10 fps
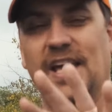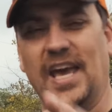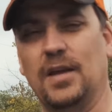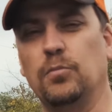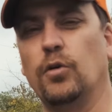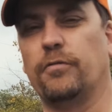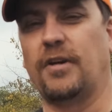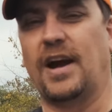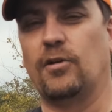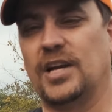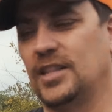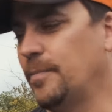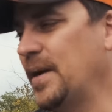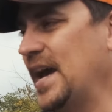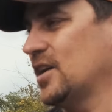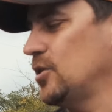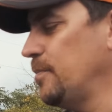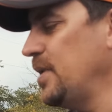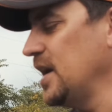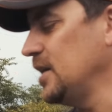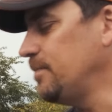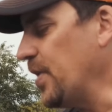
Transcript: and move around on the back of the bait.